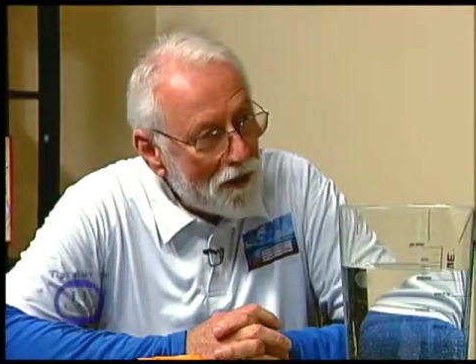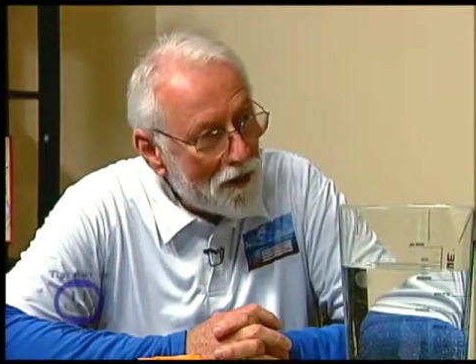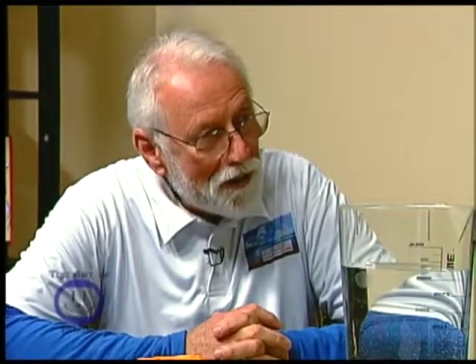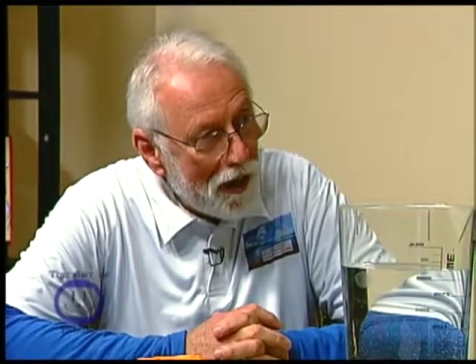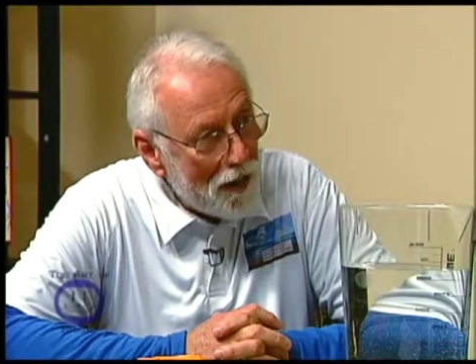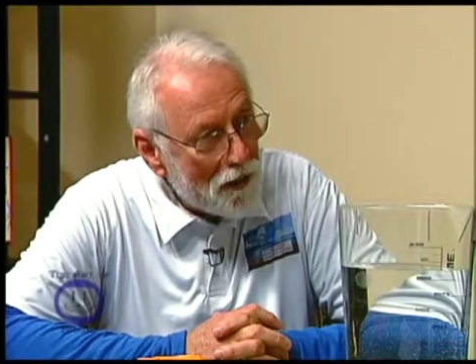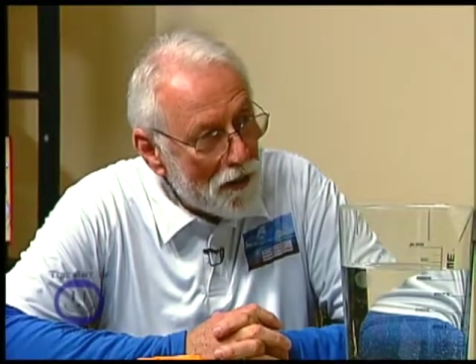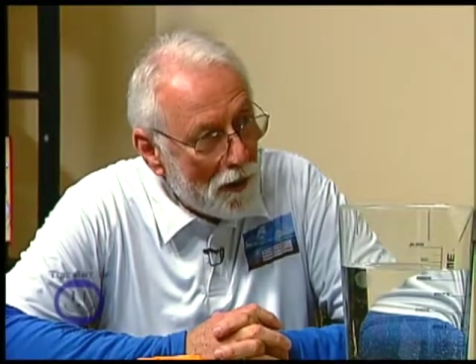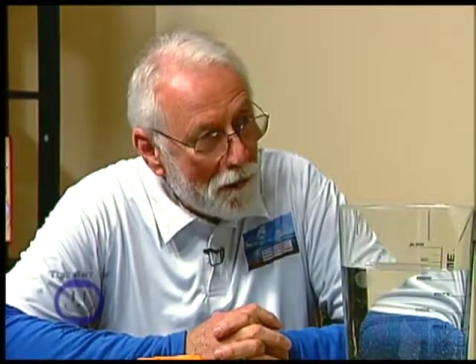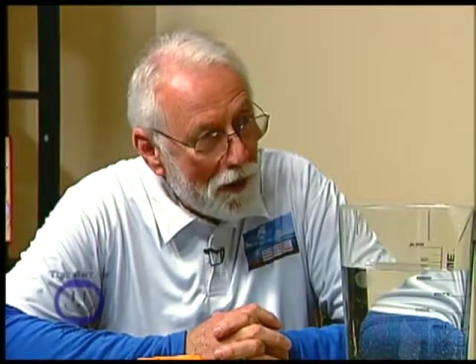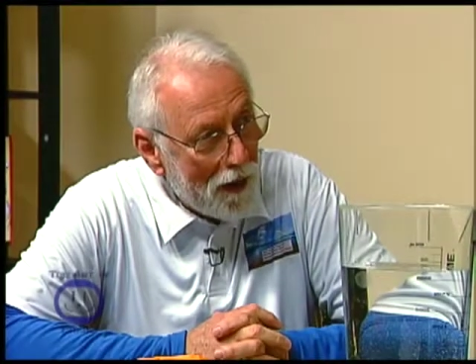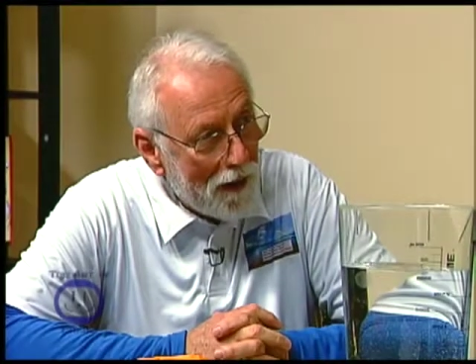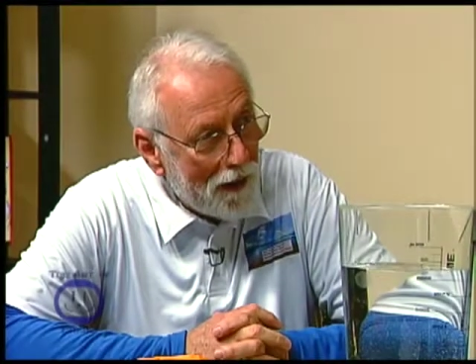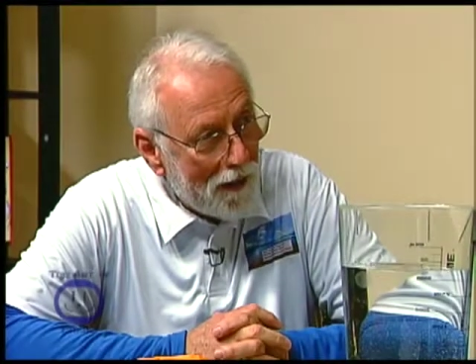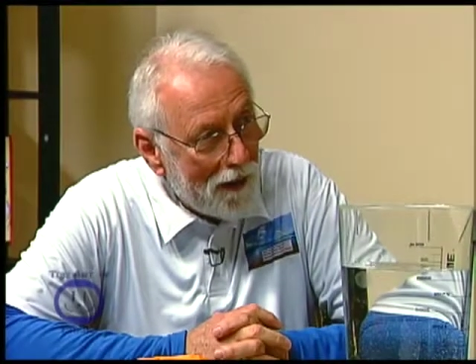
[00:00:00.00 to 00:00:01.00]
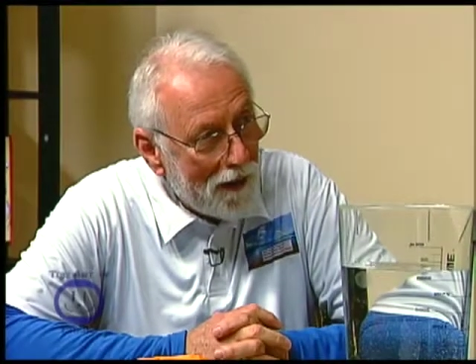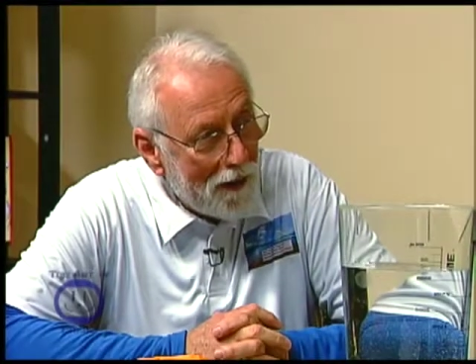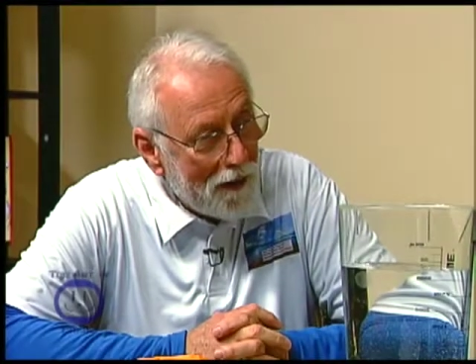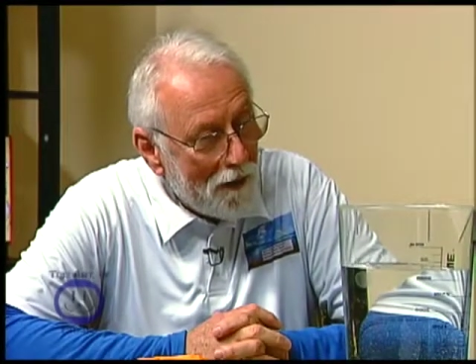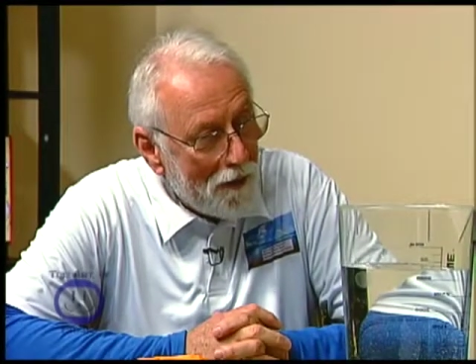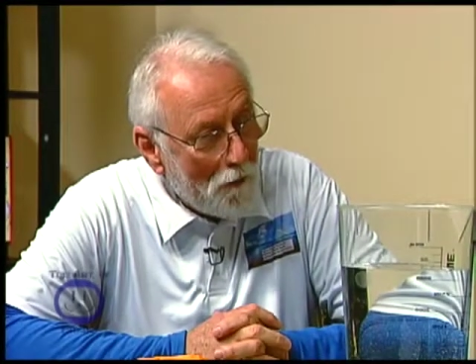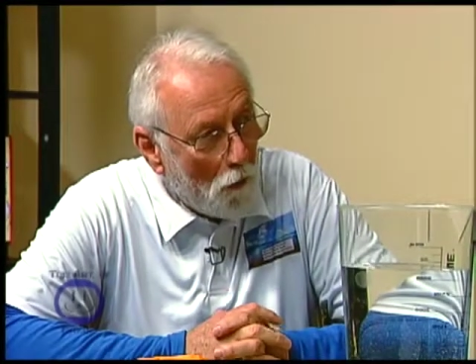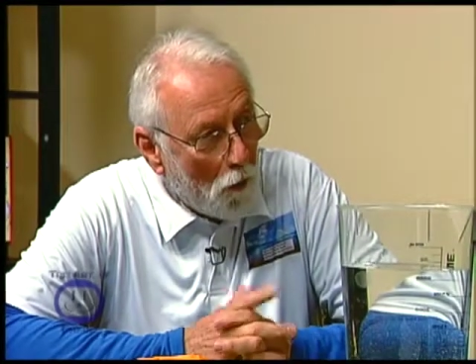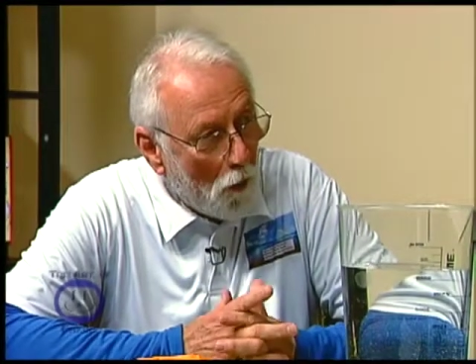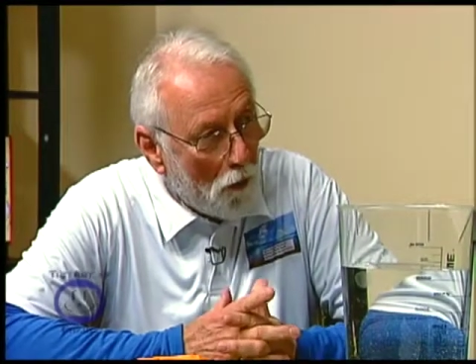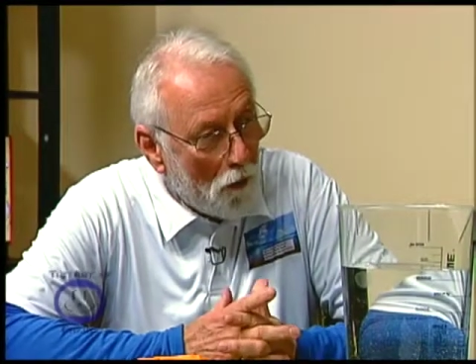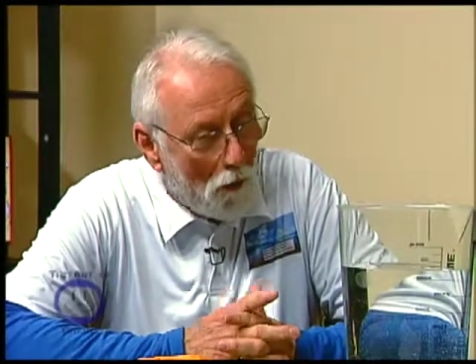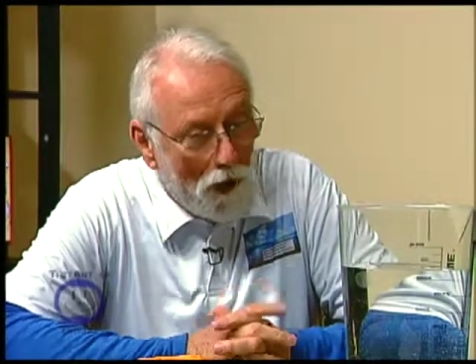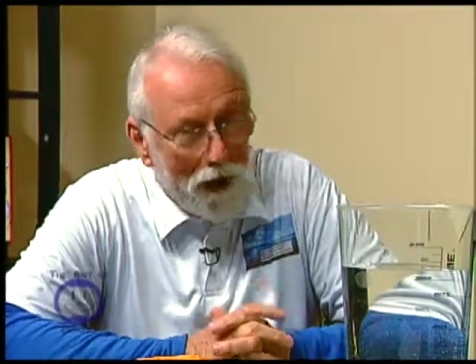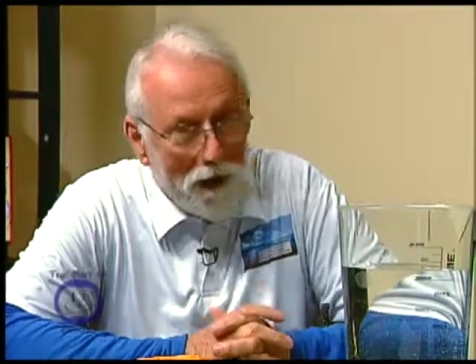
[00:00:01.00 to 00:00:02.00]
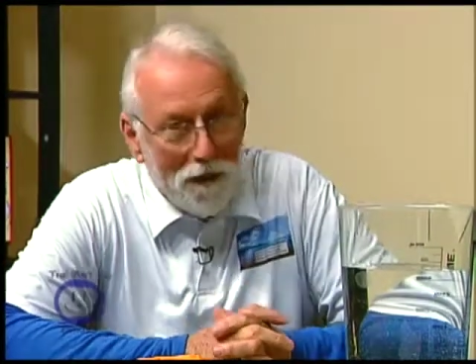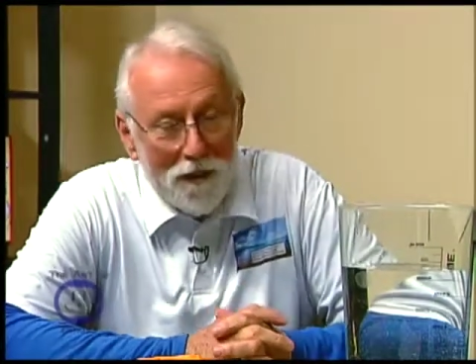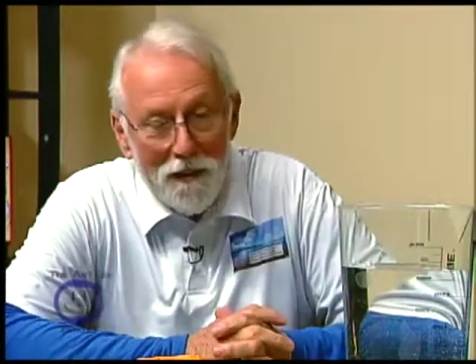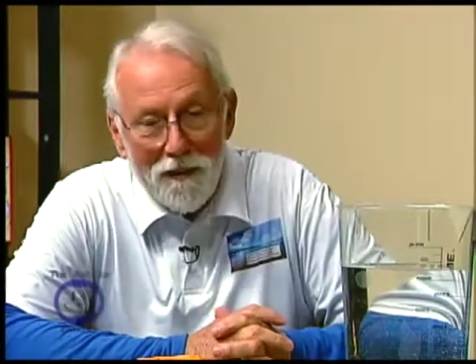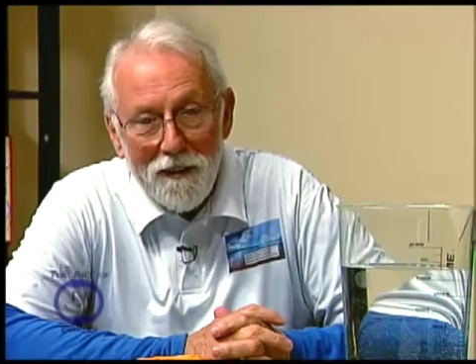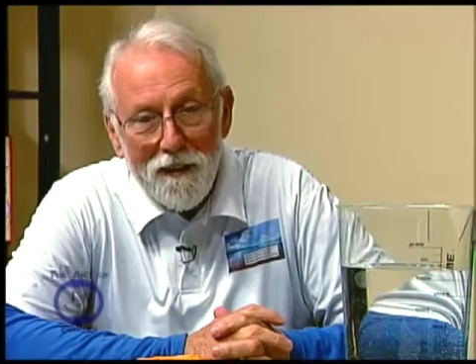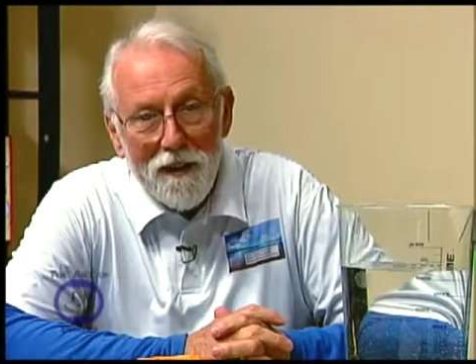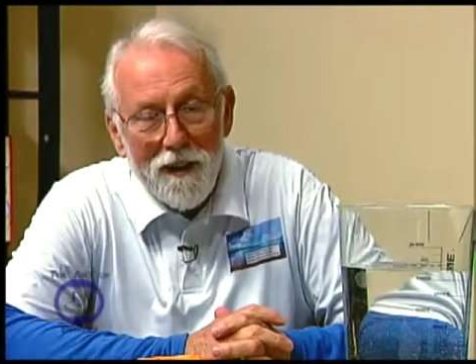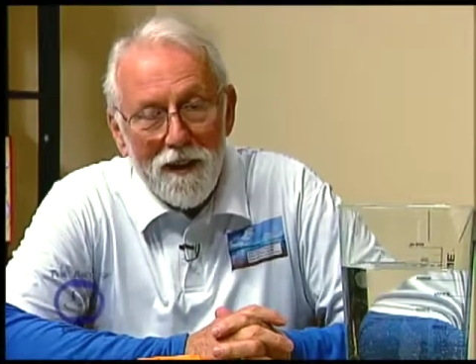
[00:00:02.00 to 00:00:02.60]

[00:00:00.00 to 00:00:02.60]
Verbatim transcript: say something worthwhile here,